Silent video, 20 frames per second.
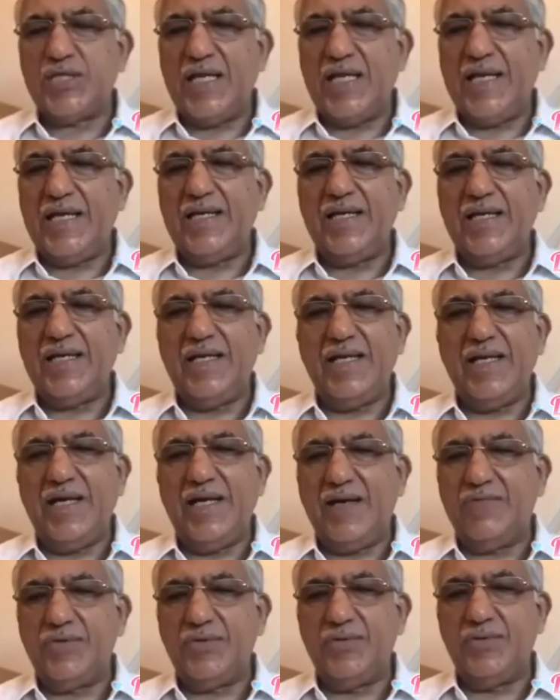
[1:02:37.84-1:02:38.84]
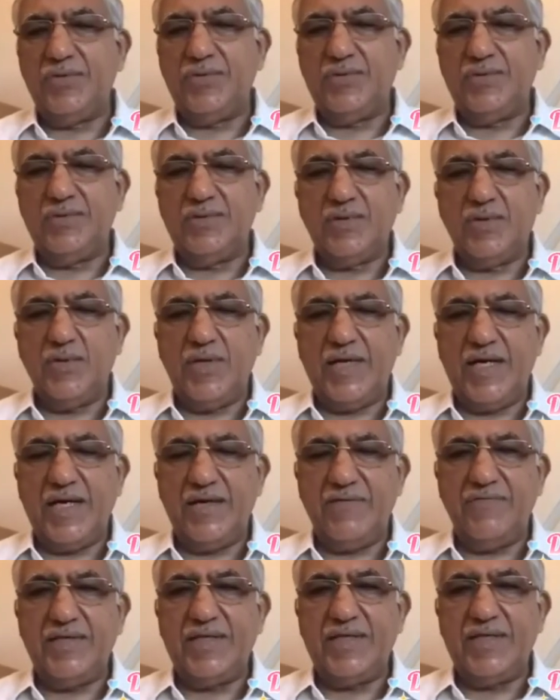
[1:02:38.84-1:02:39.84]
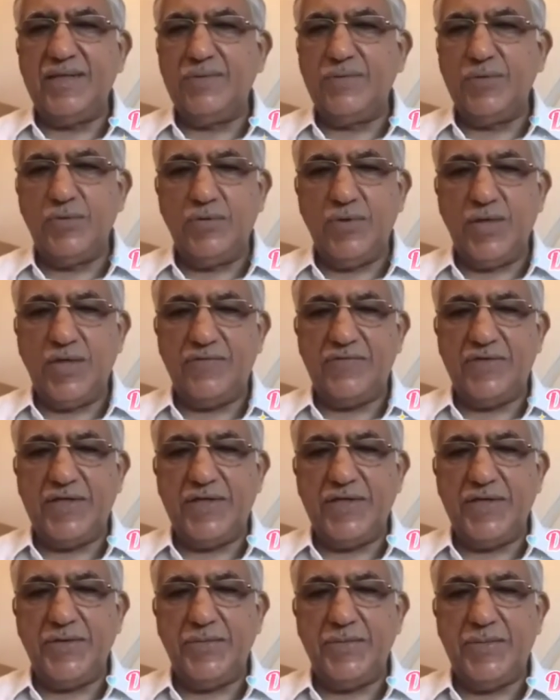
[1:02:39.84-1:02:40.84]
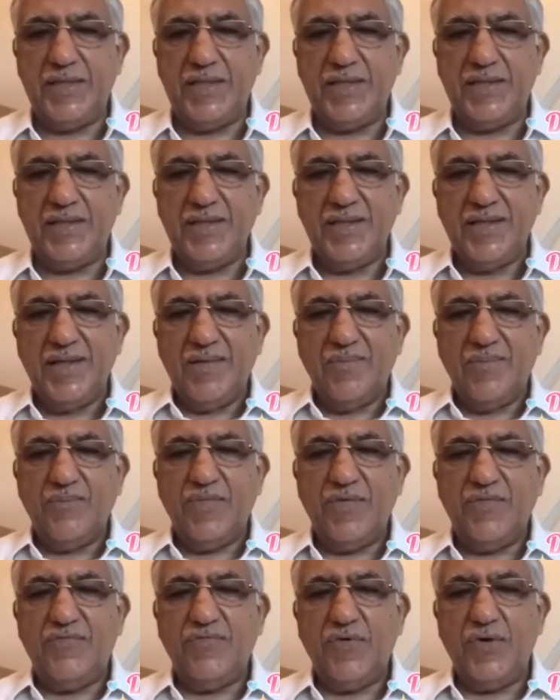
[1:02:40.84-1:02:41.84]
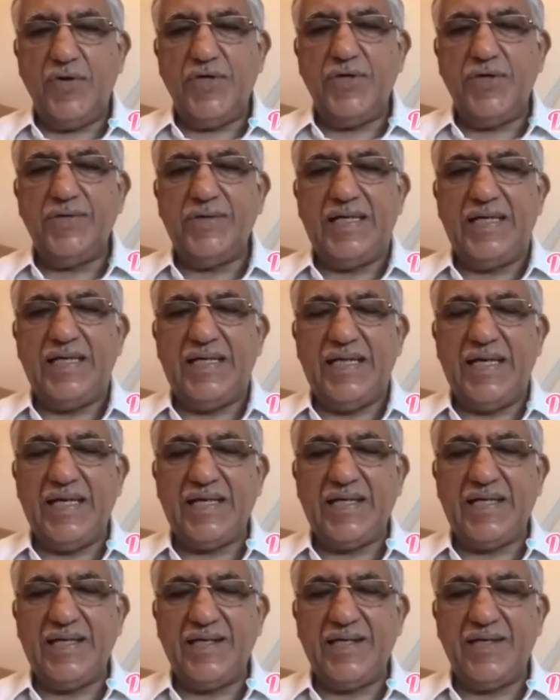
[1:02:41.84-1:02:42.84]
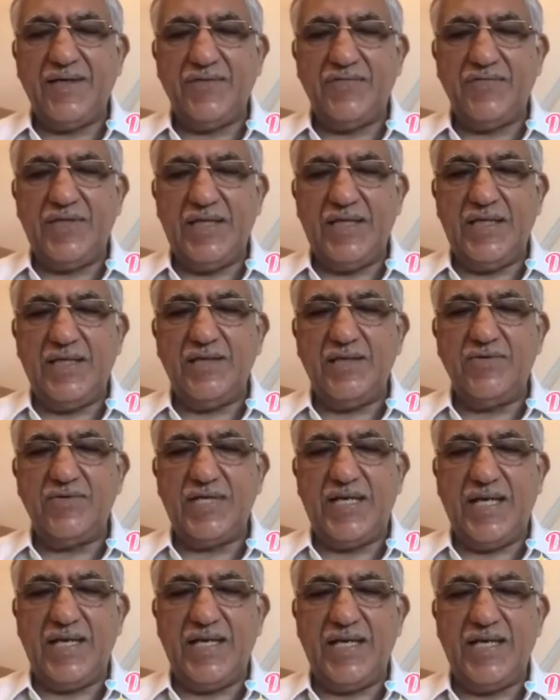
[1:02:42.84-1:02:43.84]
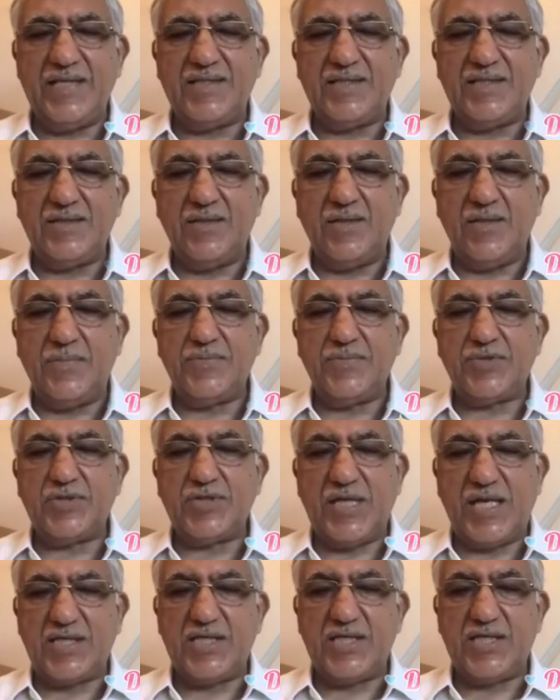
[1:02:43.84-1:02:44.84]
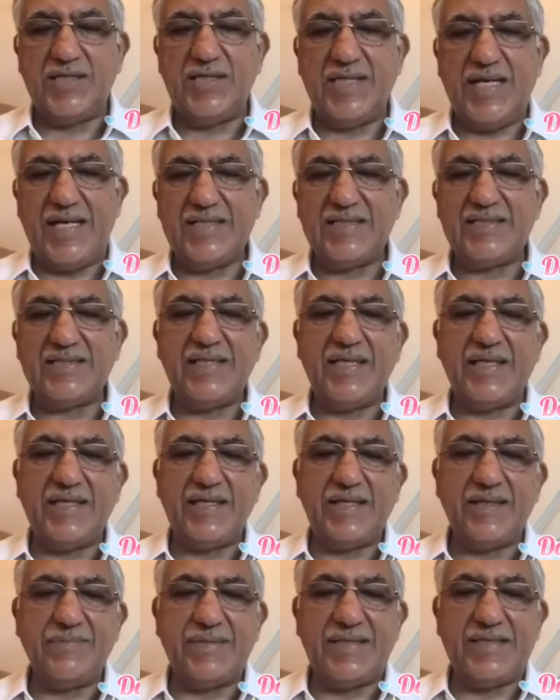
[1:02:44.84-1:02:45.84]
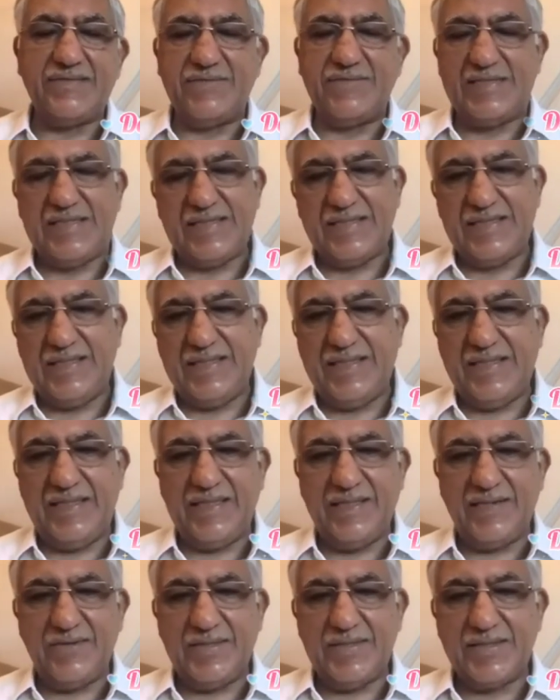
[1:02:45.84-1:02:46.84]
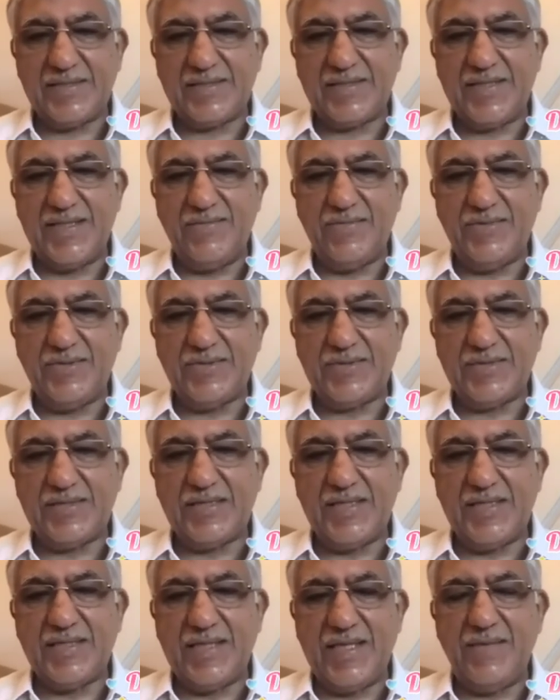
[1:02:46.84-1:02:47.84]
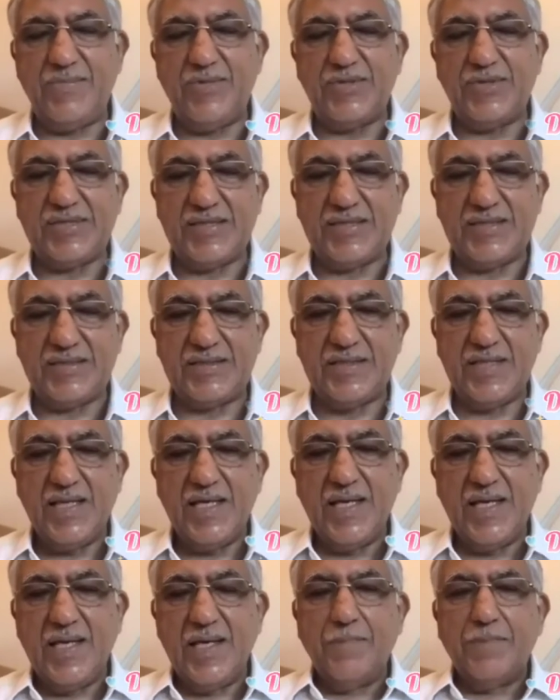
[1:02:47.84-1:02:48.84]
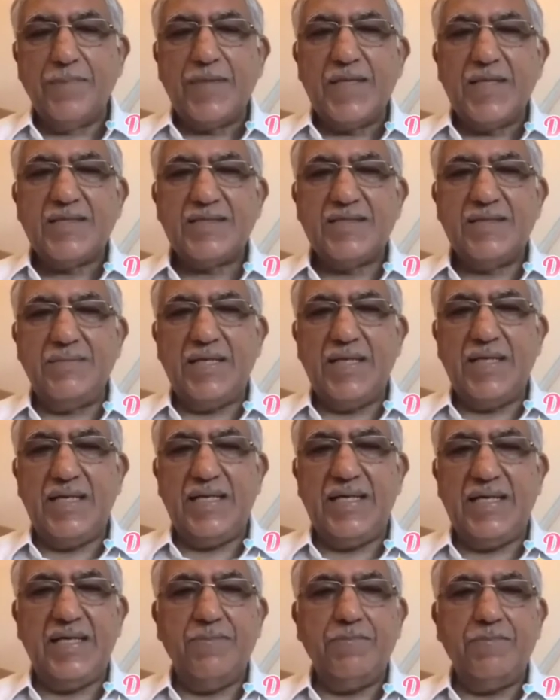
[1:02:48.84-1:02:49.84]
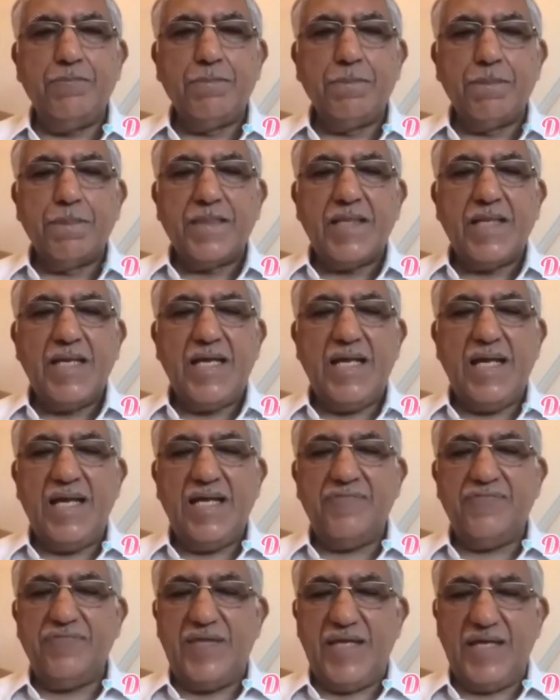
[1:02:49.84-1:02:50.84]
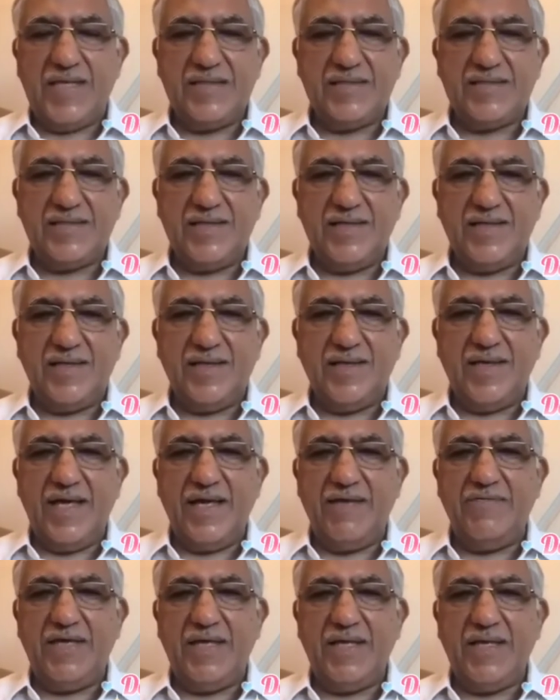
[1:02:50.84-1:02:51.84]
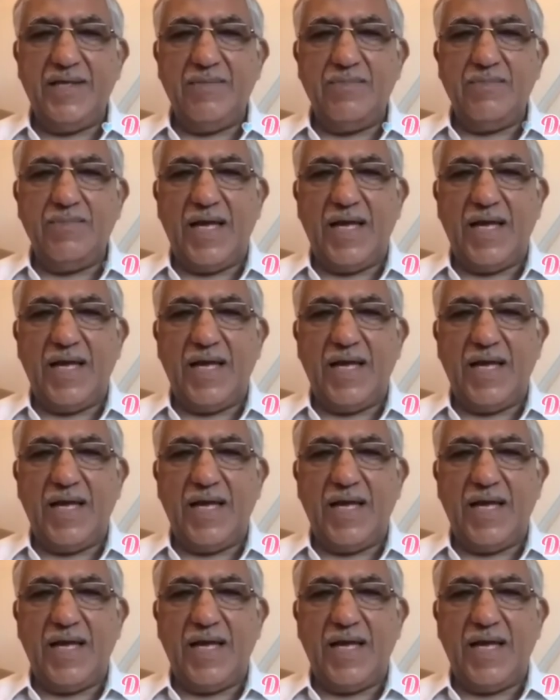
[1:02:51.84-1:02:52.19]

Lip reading: likely have to go ahead with removal of the tumor before you can take care of the drainage obstruction that is taking place, which is leading to this chemosis. Similarly, if there is a AV